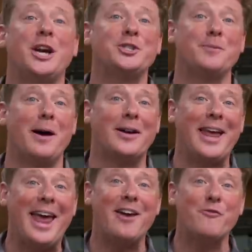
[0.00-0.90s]
just about
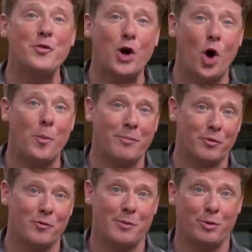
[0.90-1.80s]
every home
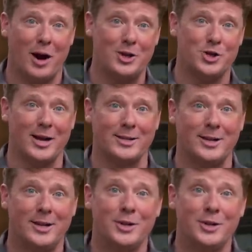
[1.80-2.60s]
improvement project,